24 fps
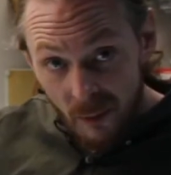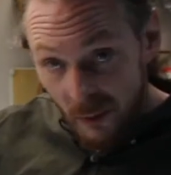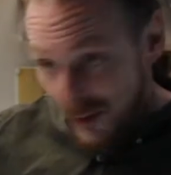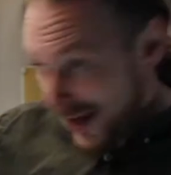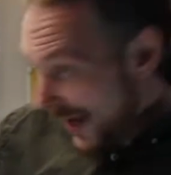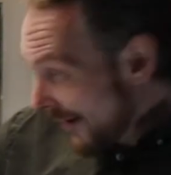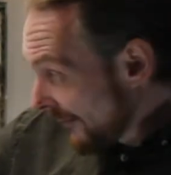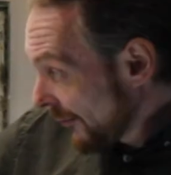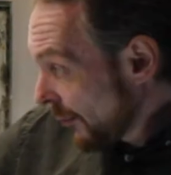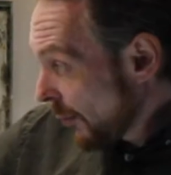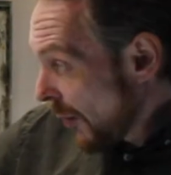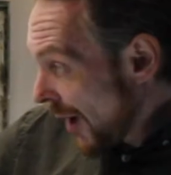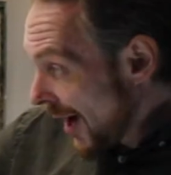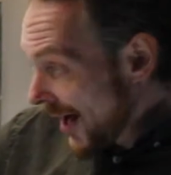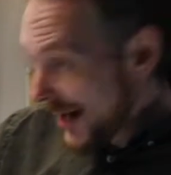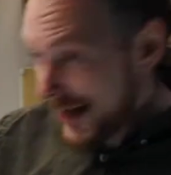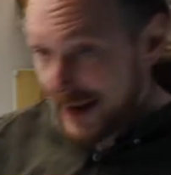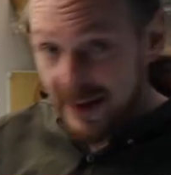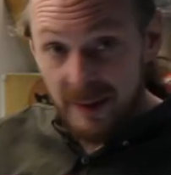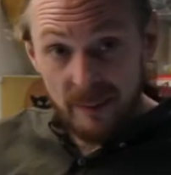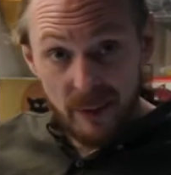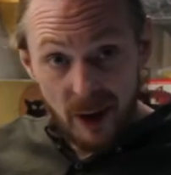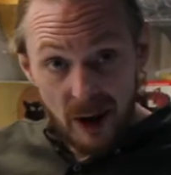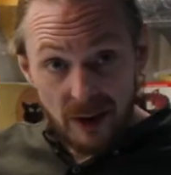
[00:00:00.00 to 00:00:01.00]

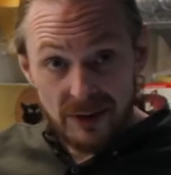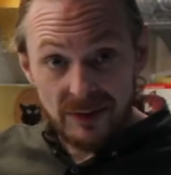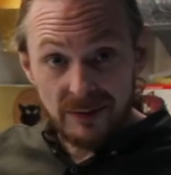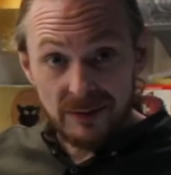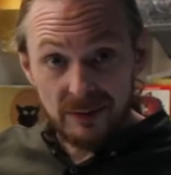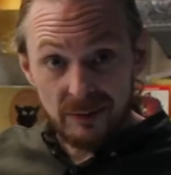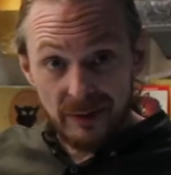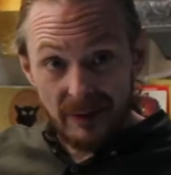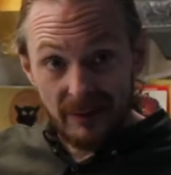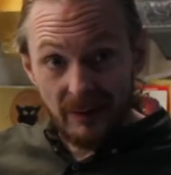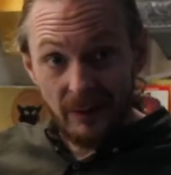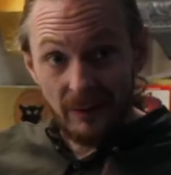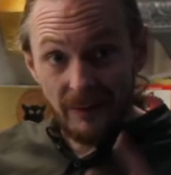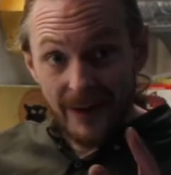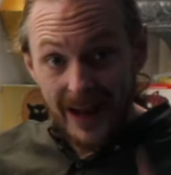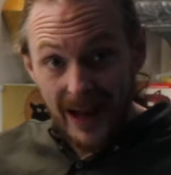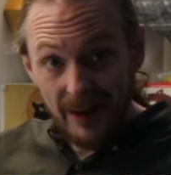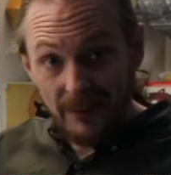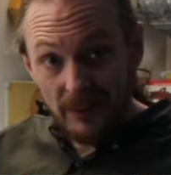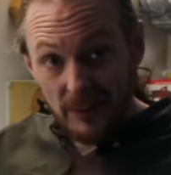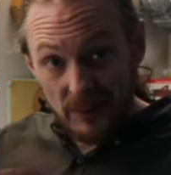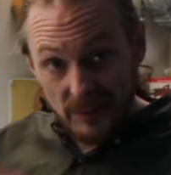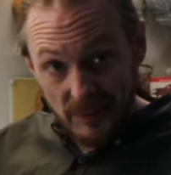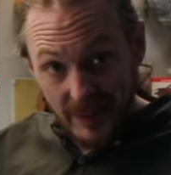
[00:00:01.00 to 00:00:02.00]
fy, the partial derivative of
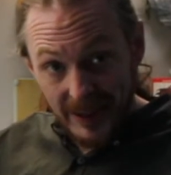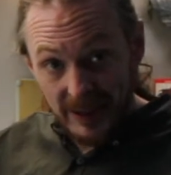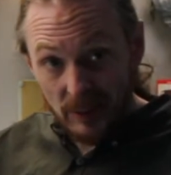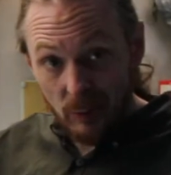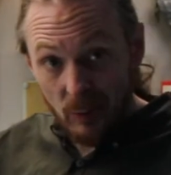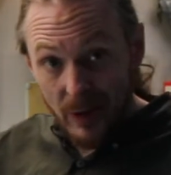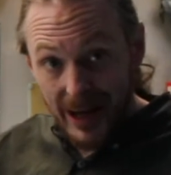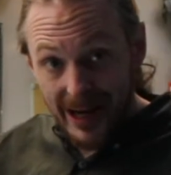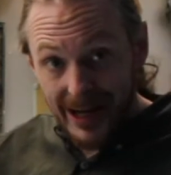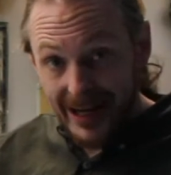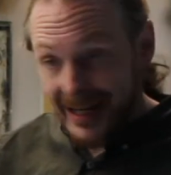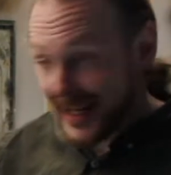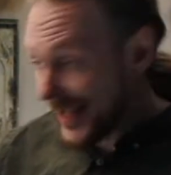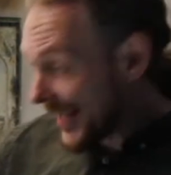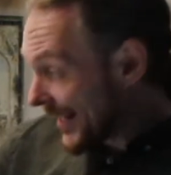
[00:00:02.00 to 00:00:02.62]
f with respect to y.